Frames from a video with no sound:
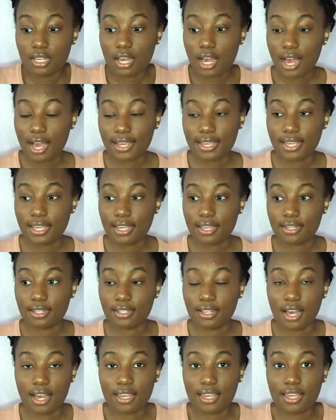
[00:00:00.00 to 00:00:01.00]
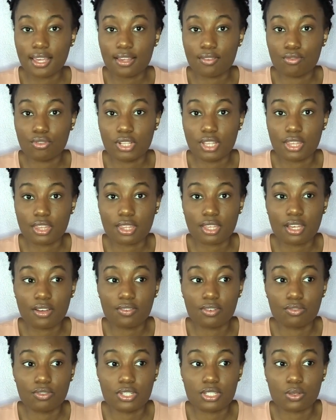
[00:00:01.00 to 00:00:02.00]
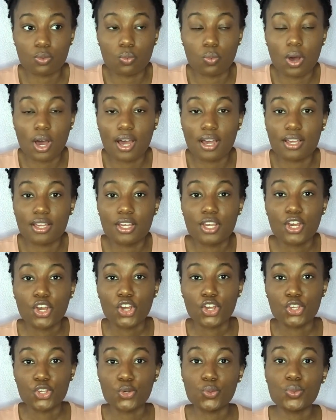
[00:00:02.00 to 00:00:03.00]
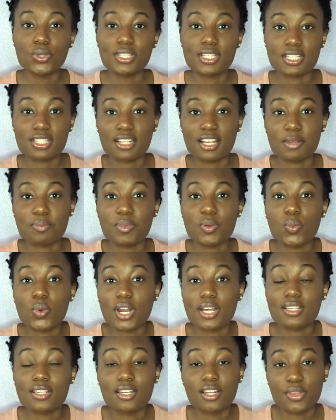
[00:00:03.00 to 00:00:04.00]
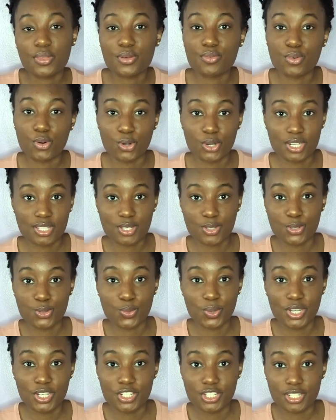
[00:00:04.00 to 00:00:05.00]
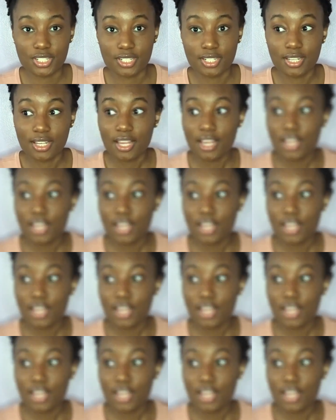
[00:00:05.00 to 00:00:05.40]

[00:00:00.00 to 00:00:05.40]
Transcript: I can't really think of a reason why you would dislike me when I did nothing wrong in a situation.